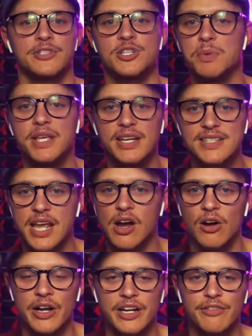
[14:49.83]
Just because they
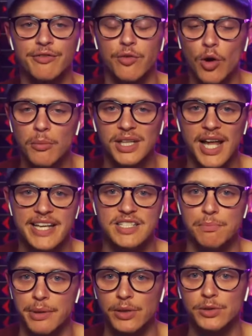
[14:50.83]
aren't in a
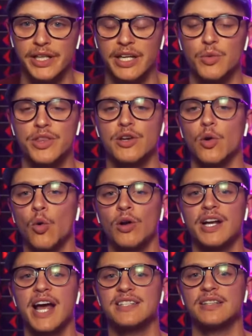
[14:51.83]
formalized building with an
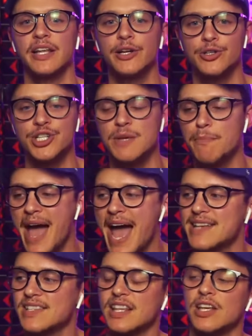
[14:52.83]
organized liturgy
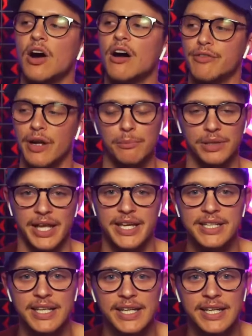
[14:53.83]
passing the offering
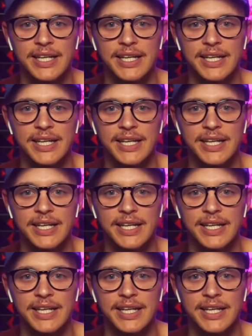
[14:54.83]
plate